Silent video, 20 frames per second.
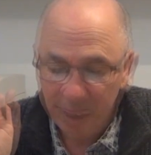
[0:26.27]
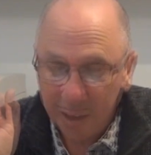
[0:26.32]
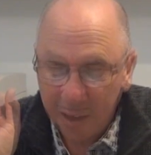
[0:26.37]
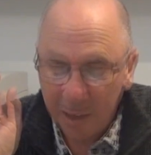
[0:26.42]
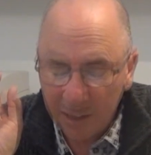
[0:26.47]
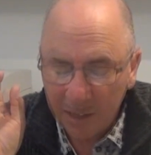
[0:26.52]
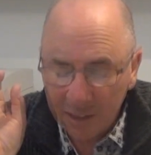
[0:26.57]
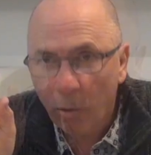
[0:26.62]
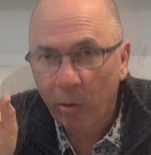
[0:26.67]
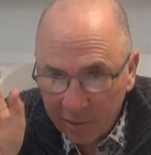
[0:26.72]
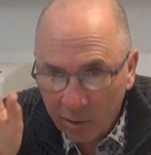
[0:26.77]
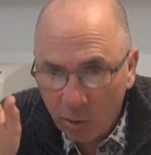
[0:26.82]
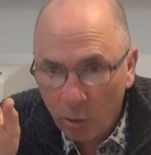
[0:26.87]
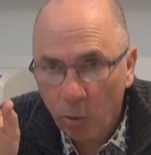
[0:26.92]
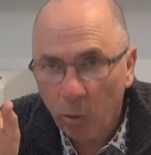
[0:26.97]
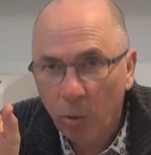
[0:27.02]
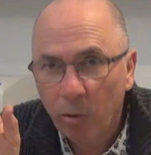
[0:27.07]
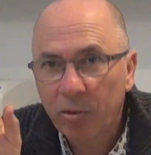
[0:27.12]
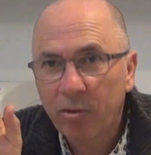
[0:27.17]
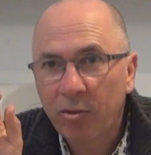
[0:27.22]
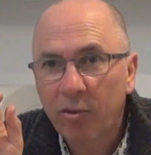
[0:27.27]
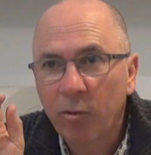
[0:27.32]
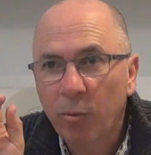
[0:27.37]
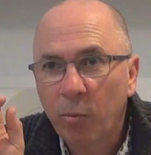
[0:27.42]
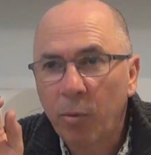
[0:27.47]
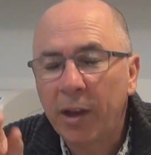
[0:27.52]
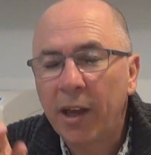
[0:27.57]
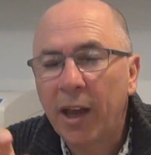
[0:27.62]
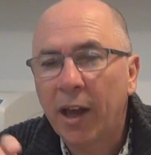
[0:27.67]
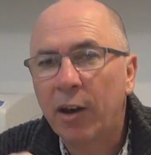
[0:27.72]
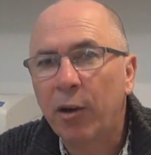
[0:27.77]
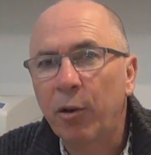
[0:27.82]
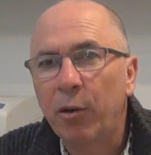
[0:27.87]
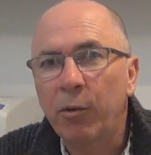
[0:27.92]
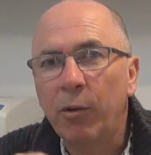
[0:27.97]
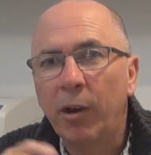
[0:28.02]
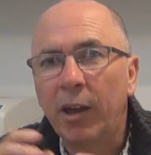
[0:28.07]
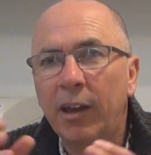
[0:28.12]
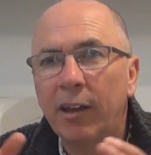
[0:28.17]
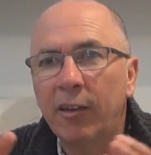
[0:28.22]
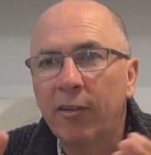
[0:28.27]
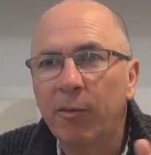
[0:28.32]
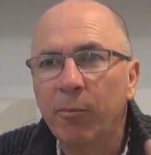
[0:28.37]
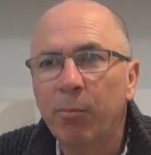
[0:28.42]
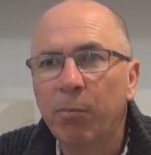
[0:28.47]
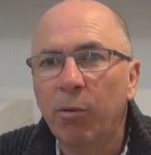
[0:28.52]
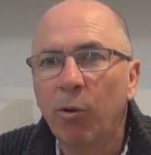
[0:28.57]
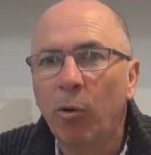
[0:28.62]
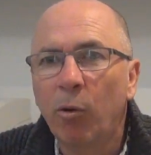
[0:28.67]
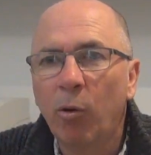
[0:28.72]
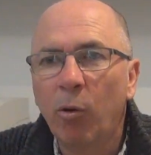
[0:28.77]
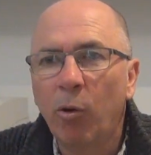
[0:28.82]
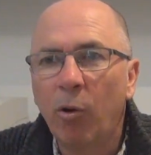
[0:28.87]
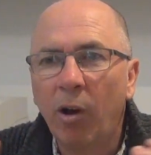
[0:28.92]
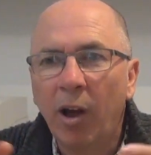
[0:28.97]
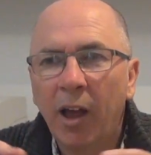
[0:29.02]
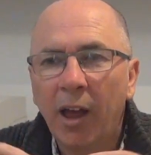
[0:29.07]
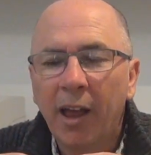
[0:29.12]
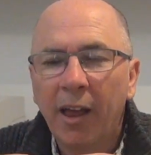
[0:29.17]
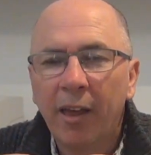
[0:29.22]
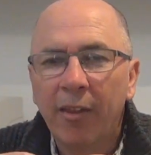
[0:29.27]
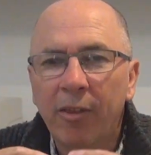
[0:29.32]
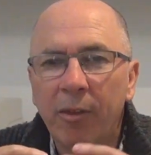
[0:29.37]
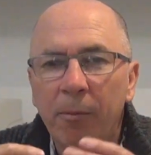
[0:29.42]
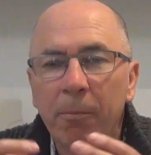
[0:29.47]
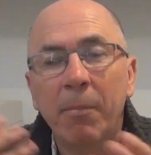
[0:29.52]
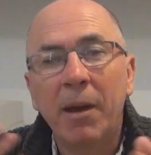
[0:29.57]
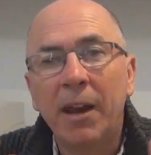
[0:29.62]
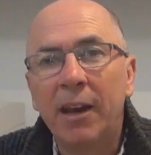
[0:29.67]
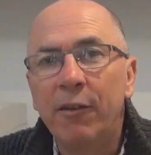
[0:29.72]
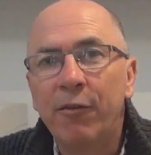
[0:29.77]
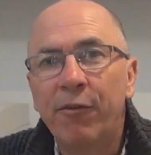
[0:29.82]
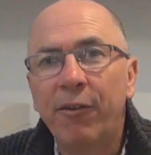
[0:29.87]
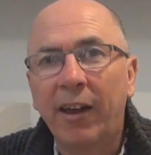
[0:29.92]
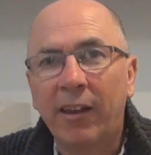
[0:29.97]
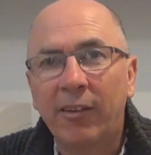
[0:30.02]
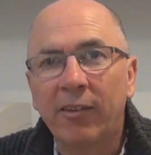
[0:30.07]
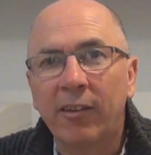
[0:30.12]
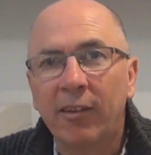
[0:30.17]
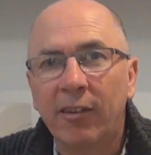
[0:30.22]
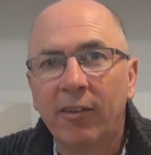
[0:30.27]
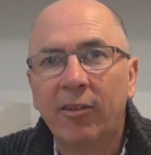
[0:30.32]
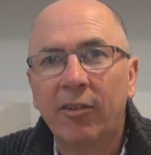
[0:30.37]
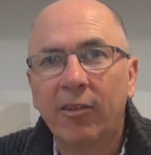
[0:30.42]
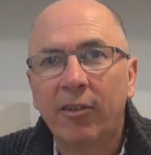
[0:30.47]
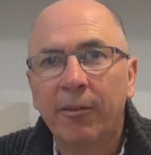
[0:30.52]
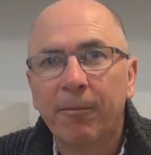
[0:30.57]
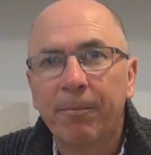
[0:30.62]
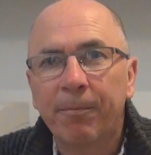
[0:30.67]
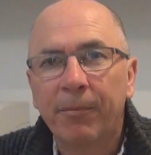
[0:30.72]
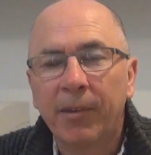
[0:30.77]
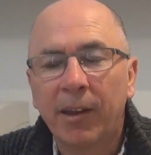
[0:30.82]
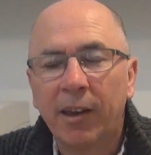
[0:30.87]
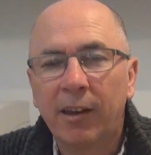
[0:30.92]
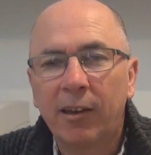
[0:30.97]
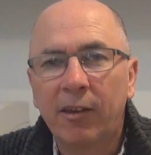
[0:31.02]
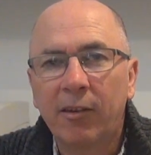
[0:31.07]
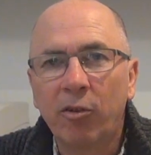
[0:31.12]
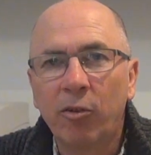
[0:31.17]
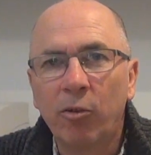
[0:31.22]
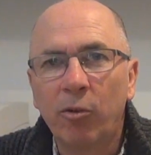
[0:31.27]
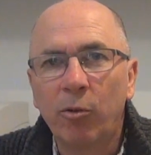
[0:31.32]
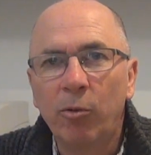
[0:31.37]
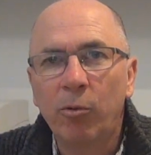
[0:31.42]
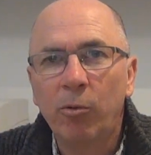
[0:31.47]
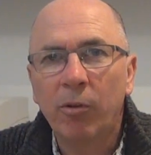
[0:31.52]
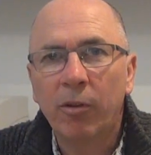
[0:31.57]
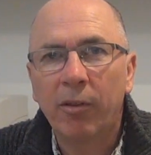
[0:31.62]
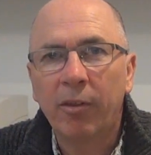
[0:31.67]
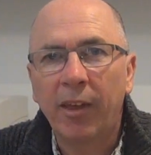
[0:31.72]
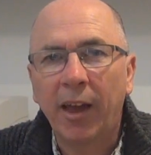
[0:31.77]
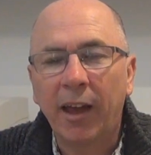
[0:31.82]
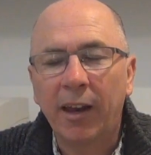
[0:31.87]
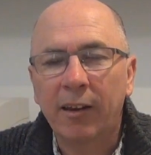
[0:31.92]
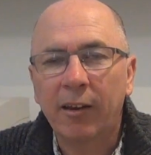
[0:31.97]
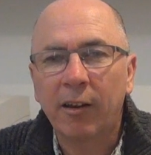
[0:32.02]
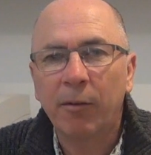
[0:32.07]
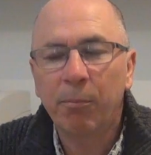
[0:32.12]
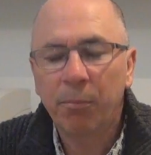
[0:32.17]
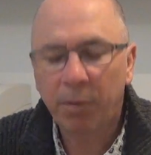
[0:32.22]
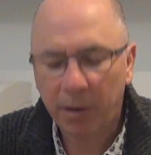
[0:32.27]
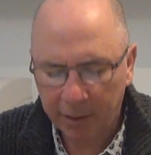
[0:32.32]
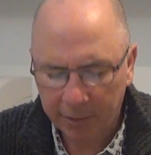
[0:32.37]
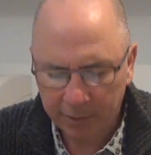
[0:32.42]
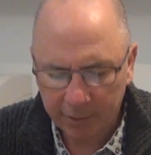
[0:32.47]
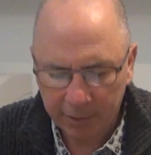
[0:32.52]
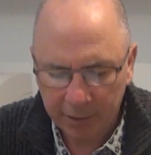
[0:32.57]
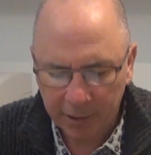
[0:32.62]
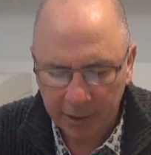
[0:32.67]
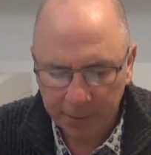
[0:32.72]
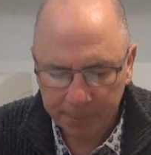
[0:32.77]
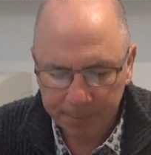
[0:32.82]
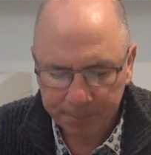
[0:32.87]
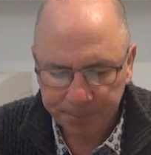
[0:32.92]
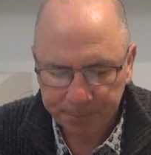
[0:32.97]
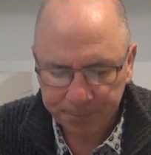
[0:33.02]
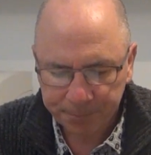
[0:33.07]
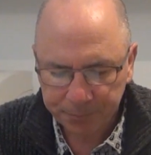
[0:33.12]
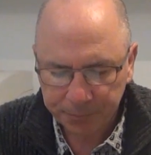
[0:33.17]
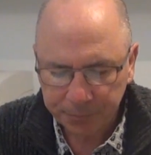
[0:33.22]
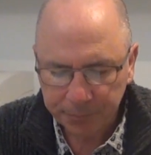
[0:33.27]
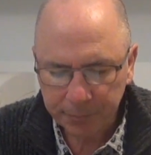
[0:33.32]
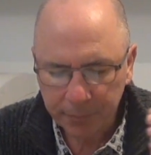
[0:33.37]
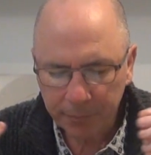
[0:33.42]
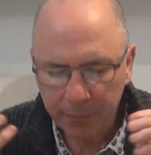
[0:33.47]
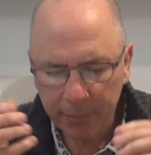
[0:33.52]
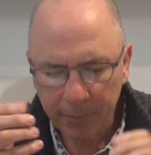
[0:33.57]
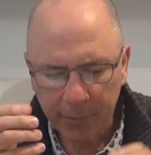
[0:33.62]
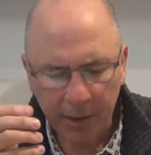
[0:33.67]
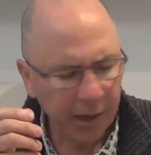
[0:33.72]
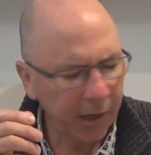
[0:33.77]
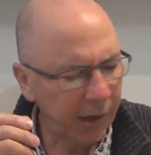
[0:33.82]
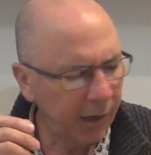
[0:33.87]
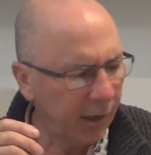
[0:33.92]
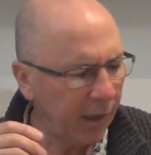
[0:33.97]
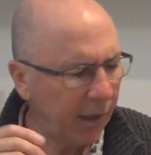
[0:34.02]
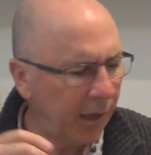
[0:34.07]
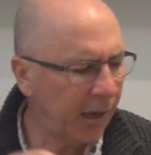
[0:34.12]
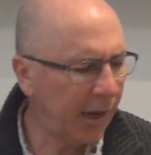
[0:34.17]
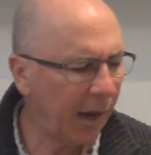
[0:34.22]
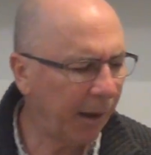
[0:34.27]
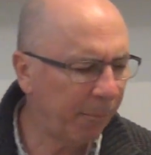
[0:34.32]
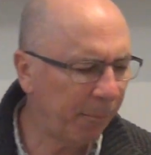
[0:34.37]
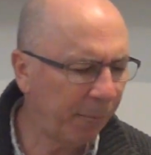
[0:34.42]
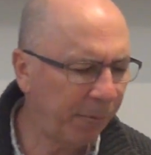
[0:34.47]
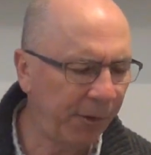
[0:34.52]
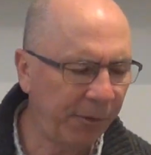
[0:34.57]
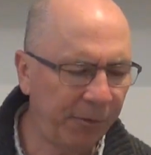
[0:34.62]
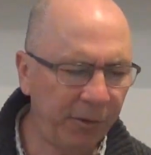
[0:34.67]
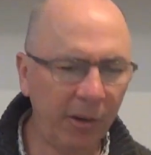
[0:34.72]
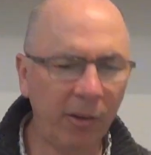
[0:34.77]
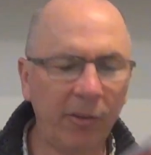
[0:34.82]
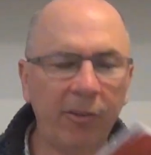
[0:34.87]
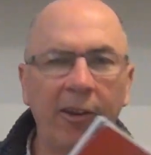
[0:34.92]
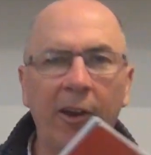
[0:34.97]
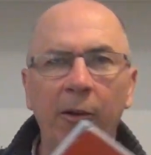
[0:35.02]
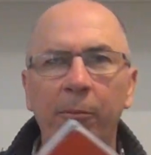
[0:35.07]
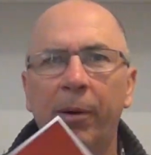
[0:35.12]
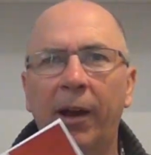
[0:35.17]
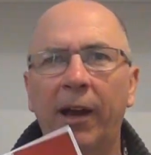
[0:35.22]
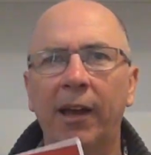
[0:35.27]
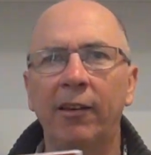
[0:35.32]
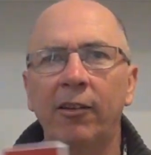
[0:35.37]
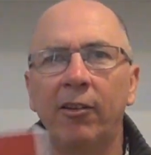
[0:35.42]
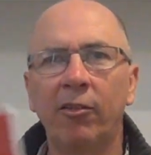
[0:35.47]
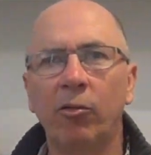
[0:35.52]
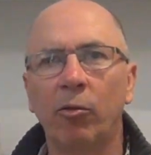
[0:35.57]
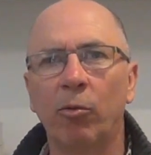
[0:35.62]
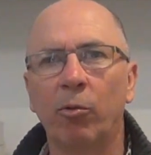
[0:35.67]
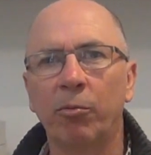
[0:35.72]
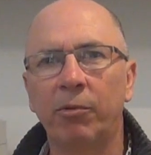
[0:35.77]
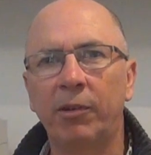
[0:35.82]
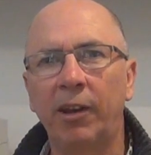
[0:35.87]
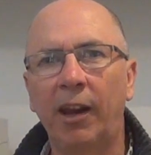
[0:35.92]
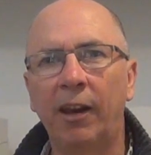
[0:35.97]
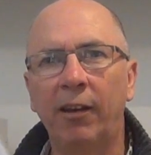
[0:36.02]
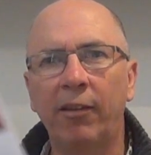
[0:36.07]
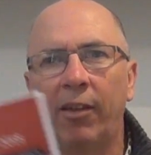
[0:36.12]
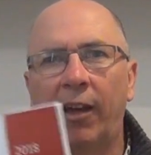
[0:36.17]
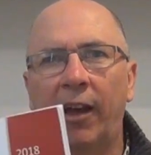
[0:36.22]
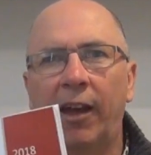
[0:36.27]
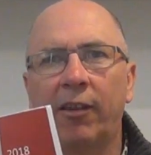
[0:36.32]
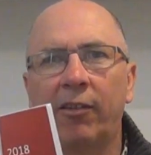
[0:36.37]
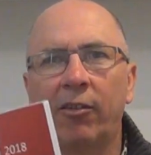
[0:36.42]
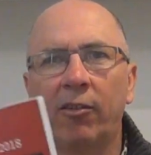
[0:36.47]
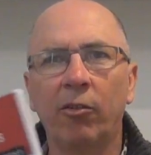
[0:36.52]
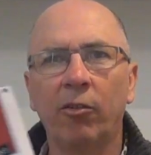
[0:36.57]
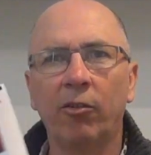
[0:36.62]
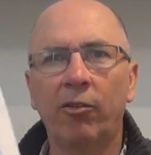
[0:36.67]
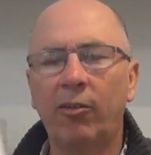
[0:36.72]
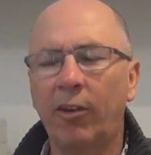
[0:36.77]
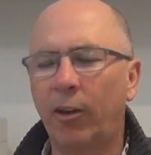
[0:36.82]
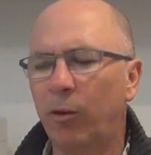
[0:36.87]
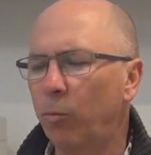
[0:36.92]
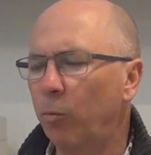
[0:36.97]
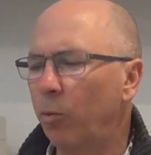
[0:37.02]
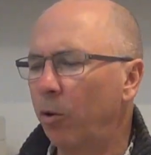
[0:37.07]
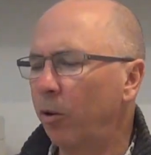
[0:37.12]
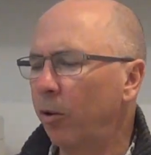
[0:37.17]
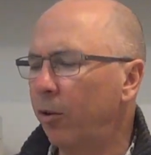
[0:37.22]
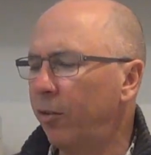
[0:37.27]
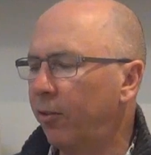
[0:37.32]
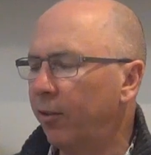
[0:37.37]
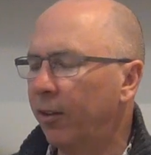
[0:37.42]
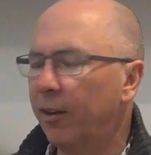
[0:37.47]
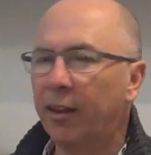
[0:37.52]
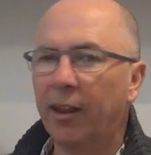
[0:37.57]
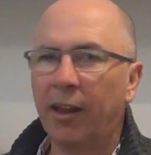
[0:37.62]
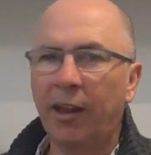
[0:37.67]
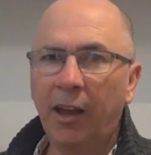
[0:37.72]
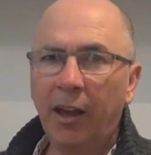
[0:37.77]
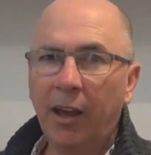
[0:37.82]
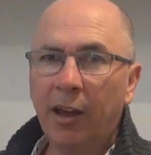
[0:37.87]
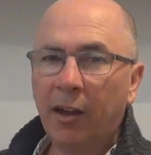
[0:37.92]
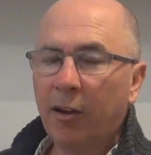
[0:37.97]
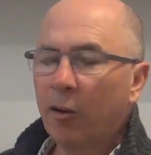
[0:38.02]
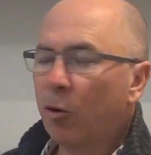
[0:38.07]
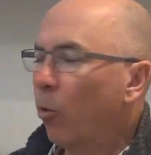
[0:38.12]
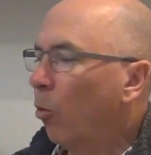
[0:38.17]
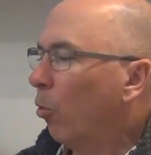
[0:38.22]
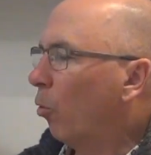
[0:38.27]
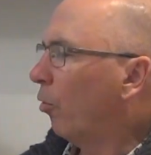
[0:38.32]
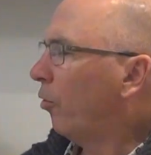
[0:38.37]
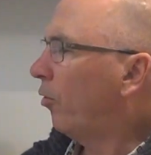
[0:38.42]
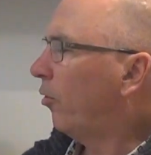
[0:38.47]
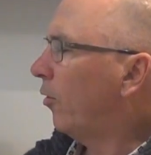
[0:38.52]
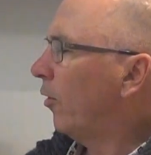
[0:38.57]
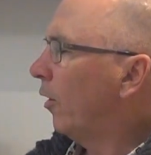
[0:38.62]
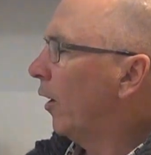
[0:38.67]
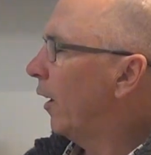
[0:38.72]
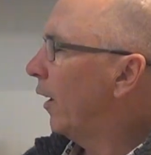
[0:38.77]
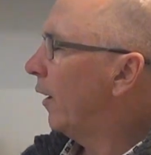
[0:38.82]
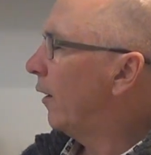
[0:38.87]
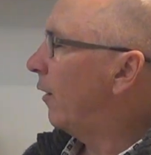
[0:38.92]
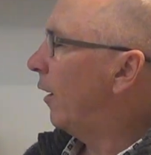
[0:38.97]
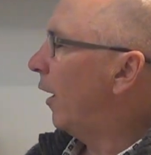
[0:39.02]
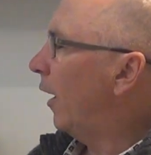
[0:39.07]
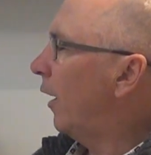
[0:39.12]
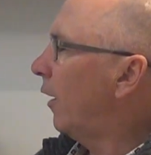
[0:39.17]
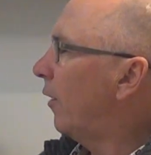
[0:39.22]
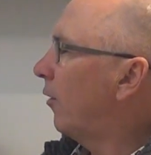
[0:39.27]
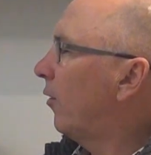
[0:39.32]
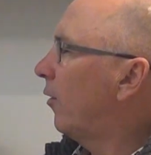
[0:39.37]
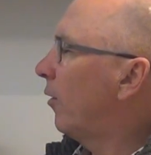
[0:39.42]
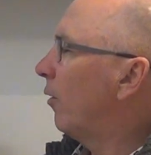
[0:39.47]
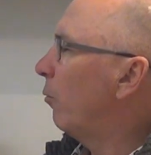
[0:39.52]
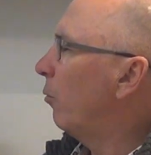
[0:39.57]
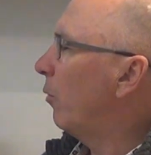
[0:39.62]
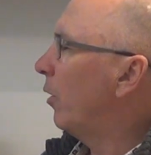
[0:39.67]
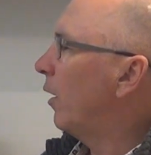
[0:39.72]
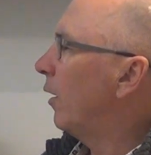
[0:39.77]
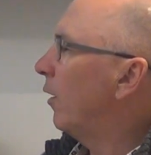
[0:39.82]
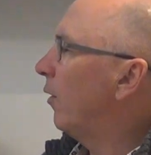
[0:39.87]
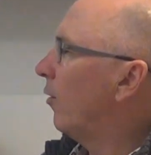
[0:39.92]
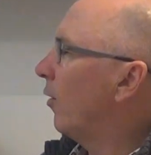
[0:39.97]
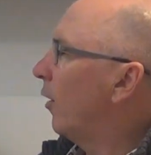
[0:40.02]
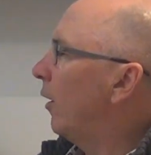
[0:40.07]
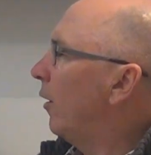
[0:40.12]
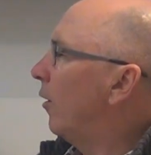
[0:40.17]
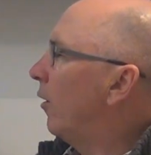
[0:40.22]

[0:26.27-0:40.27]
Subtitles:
In this course, we're going to explore the many facets to that complexity. In the 50 or so pages, or 10,000 or so words in the course text, and we can see